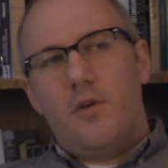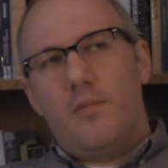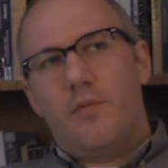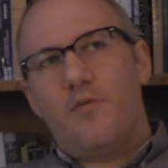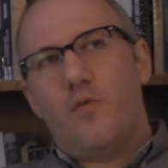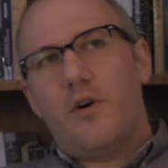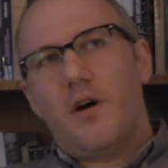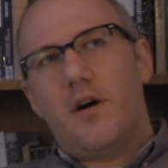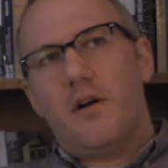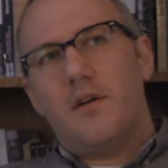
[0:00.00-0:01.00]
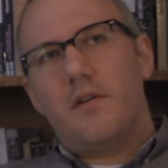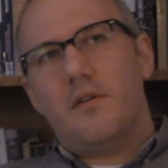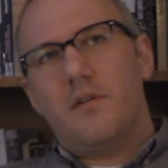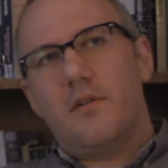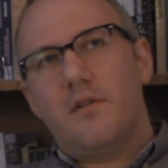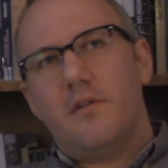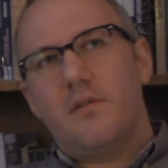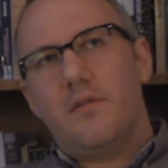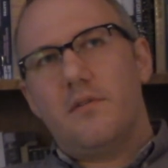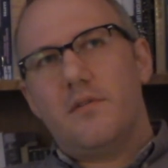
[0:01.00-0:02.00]
end. Beauvoir
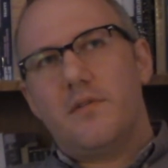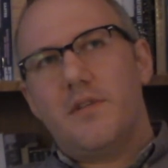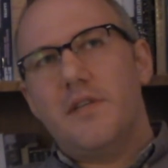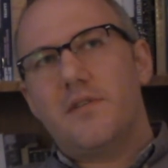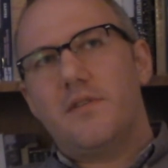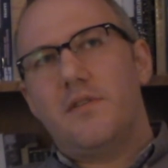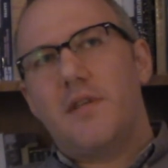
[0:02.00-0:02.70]
sees